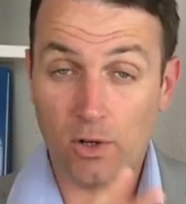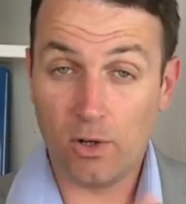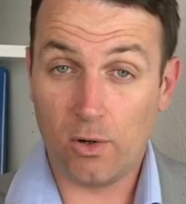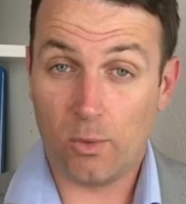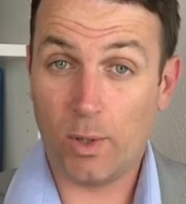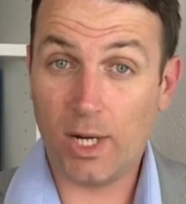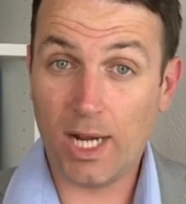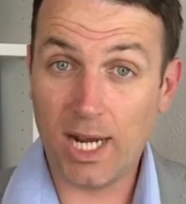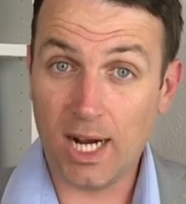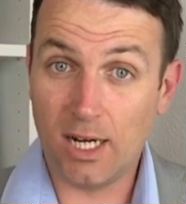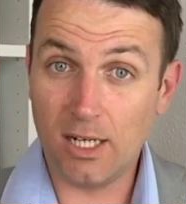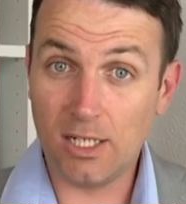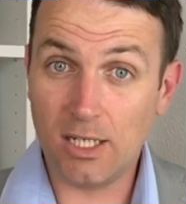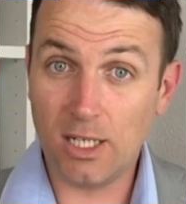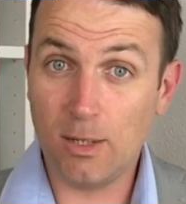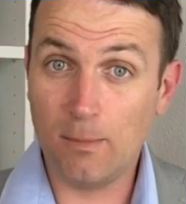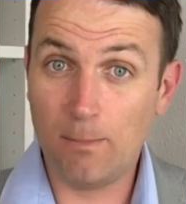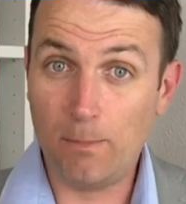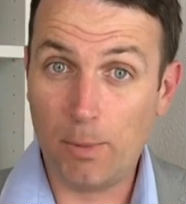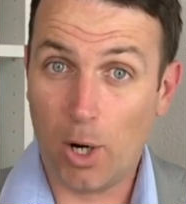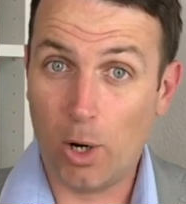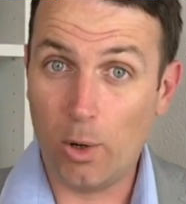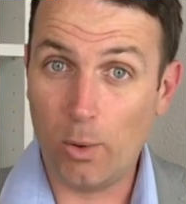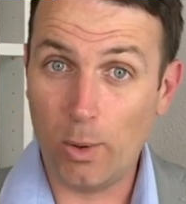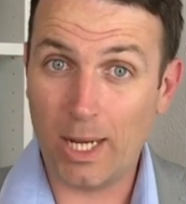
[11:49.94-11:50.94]
regarding
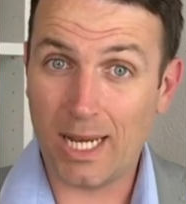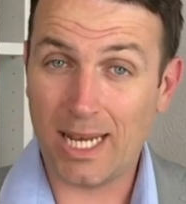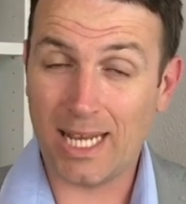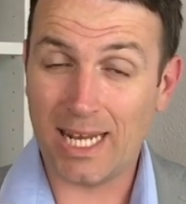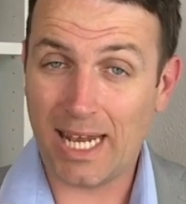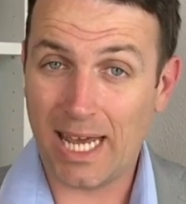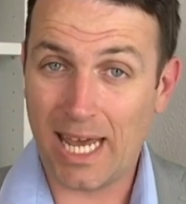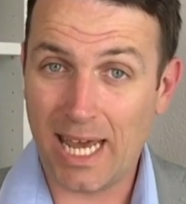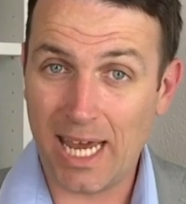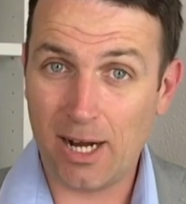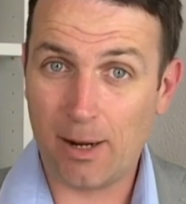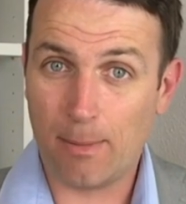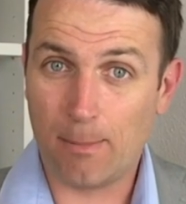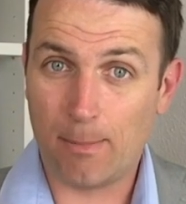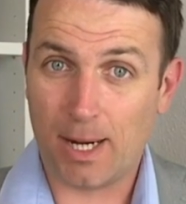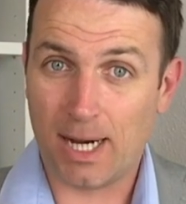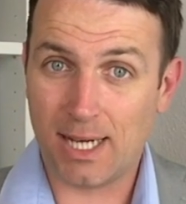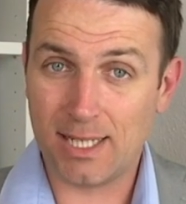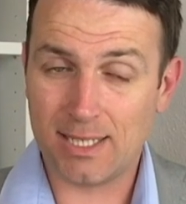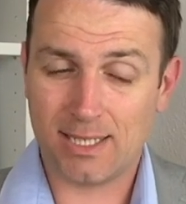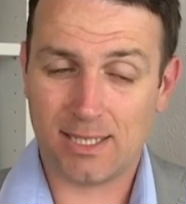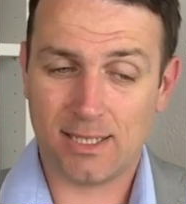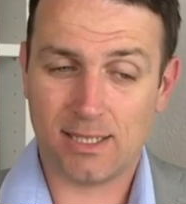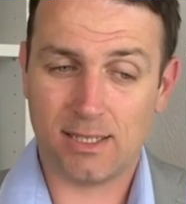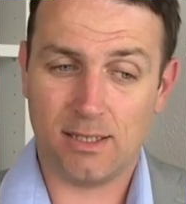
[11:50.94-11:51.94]
Boeing and
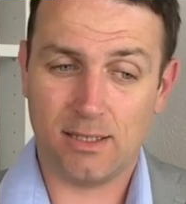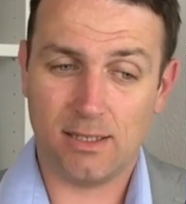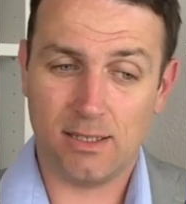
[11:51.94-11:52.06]
Airbus,